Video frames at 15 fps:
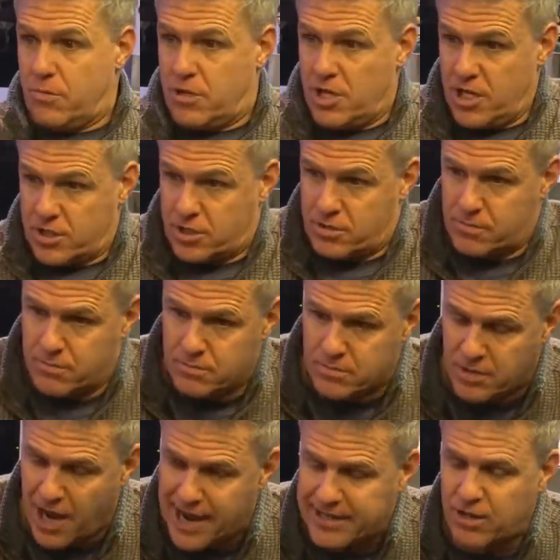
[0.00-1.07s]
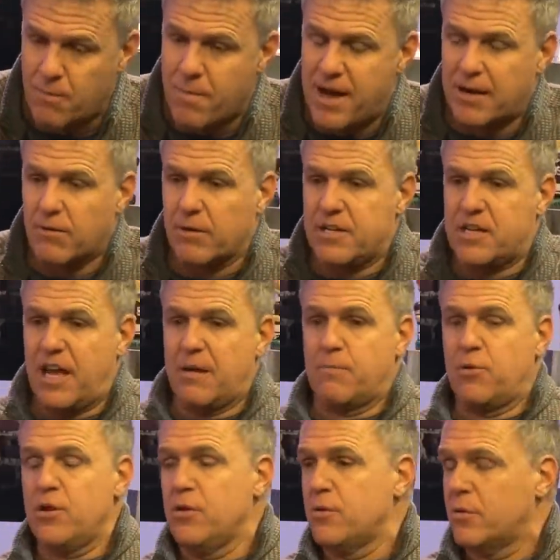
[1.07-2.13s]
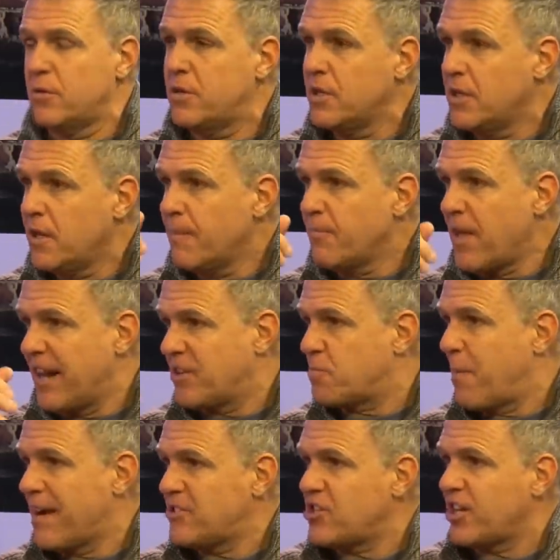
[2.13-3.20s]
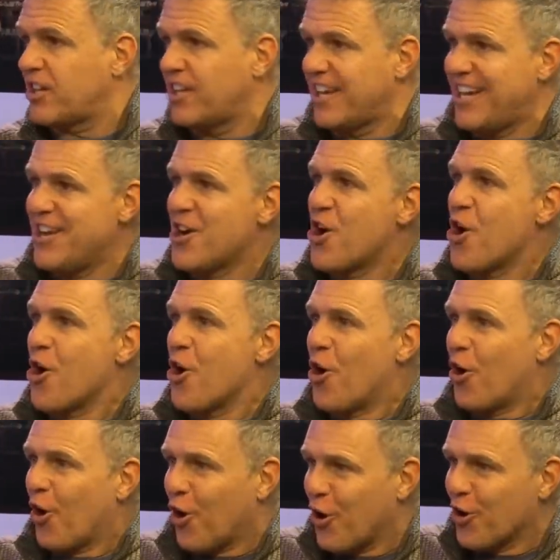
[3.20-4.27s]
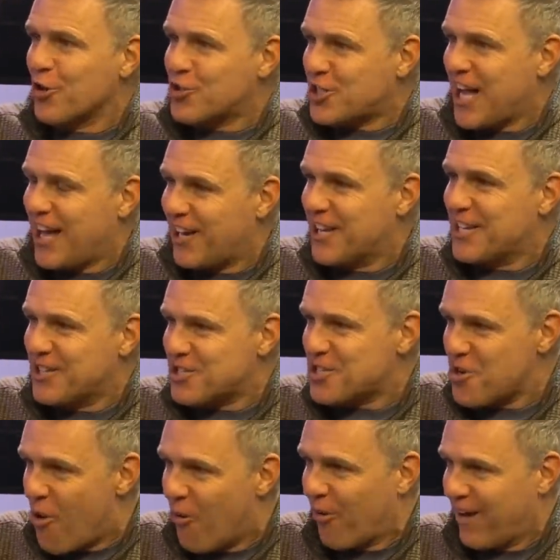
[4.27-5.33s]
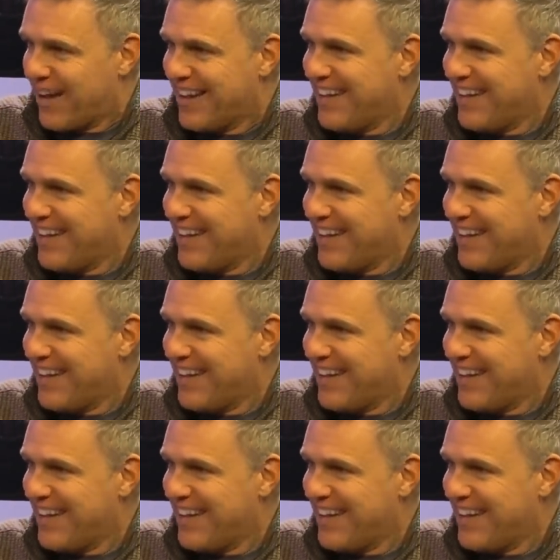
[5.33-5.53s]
this documentary debuted, and it's basically her telling the story.